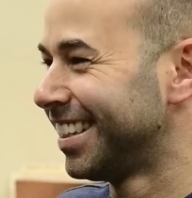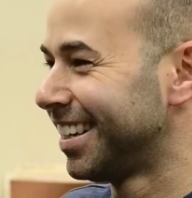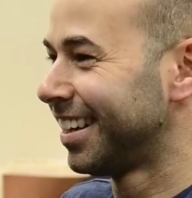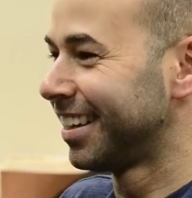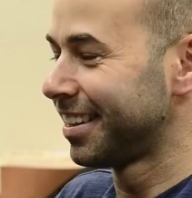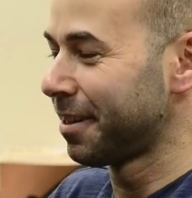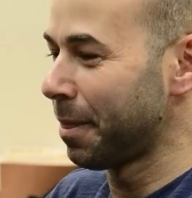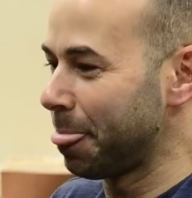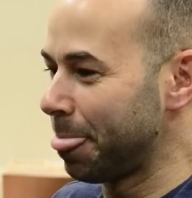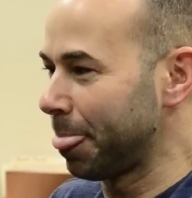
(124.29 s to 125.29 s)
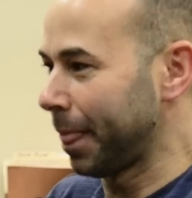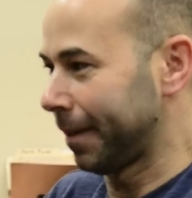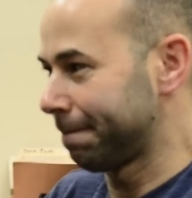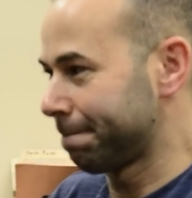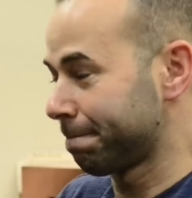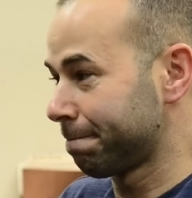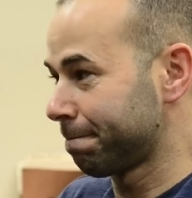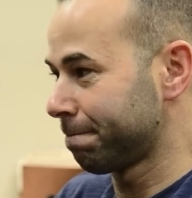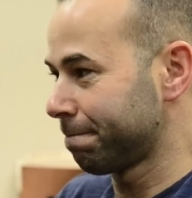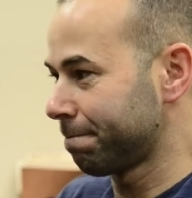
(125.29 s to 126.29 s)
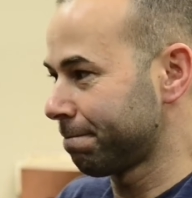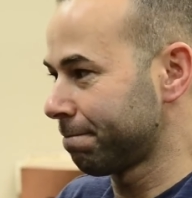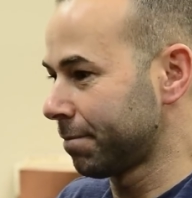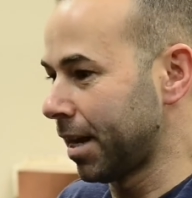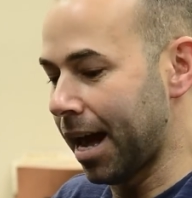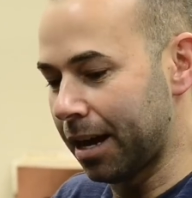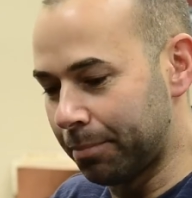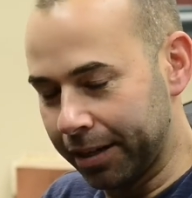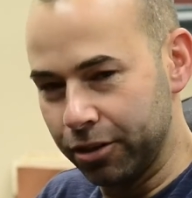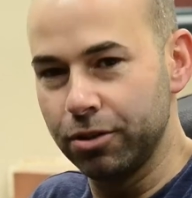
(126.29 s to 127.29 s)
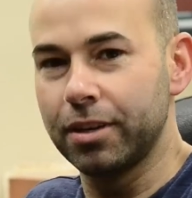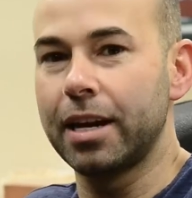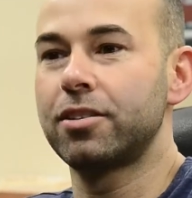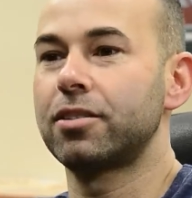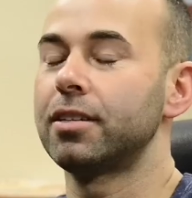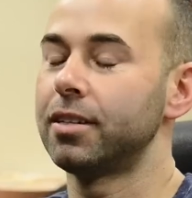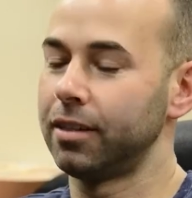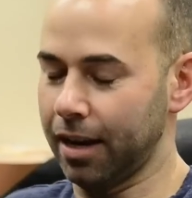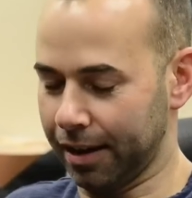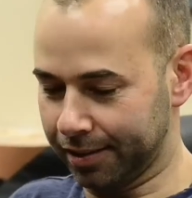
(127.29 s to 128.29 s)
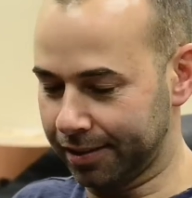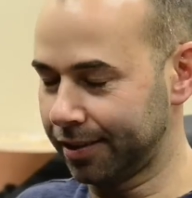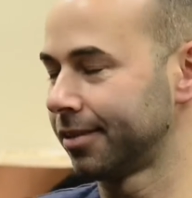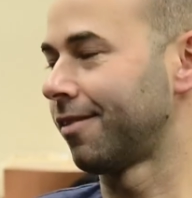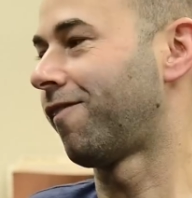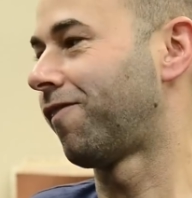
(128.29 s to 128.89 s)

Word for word: noticed that you had very nice dress shoes on. I had my new nice sneakers. Yes. What